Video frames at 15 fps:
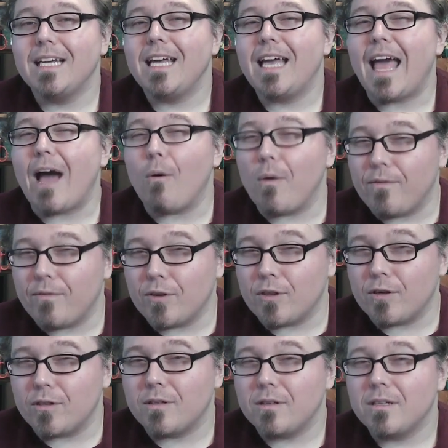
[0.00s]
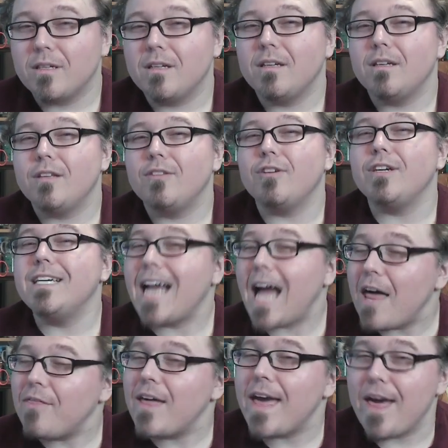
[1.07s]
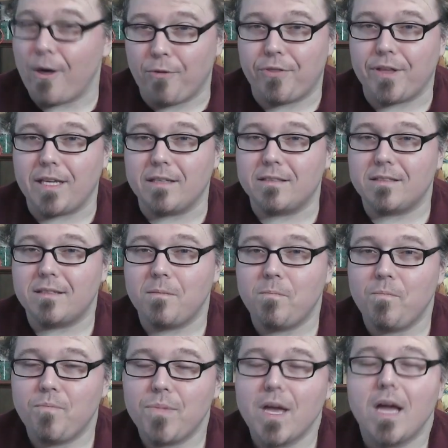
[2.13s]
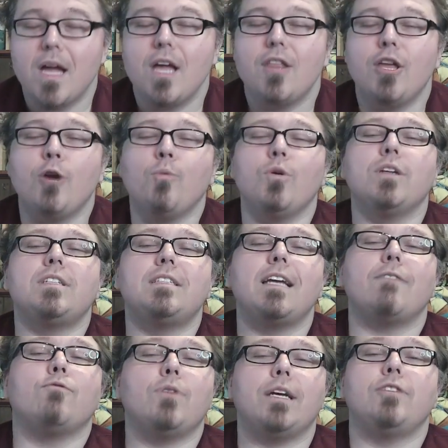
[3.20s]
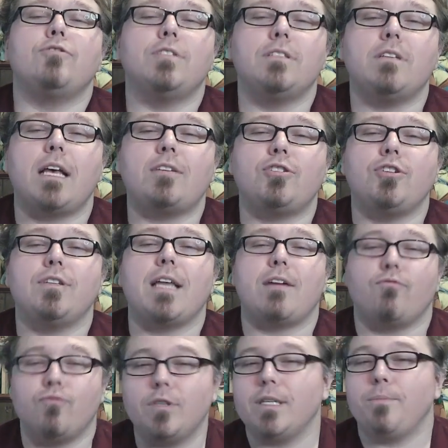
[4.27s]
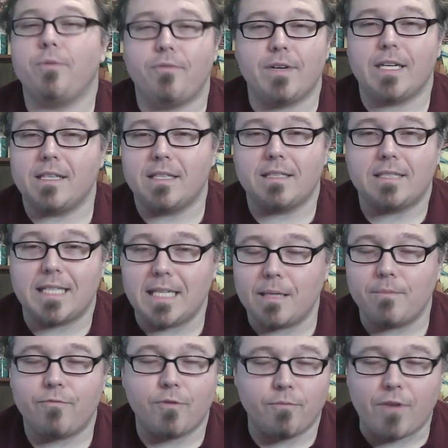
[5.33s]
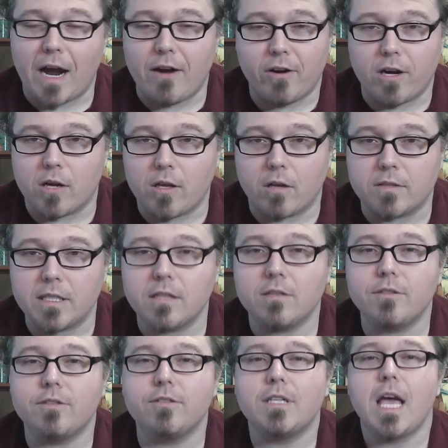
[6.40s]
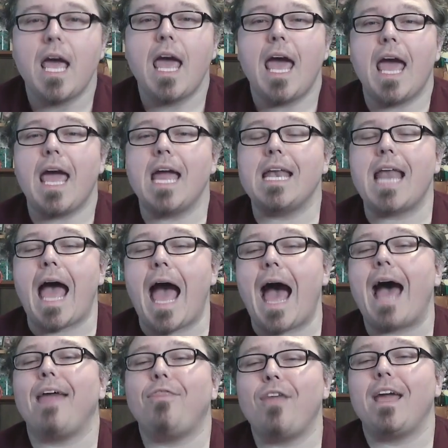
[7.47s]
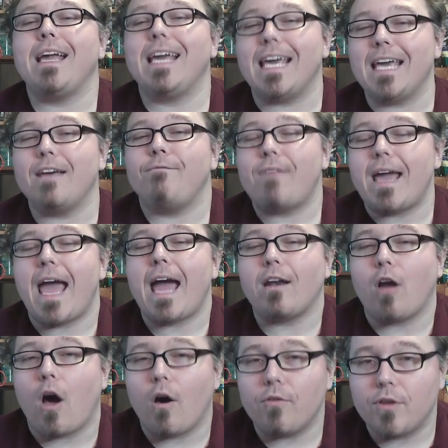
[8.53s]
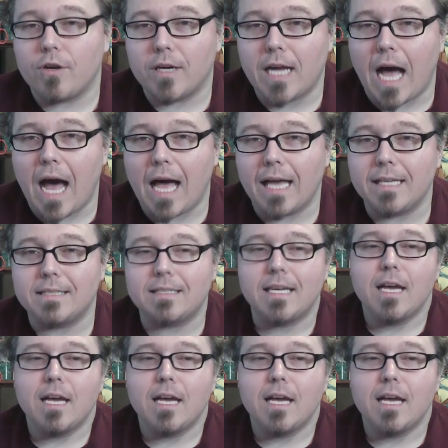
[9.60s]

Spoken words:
However, they're not the healthiest. There were several injuries last year that really prevented this team from firing on all cylinders, and I think if they had all their guys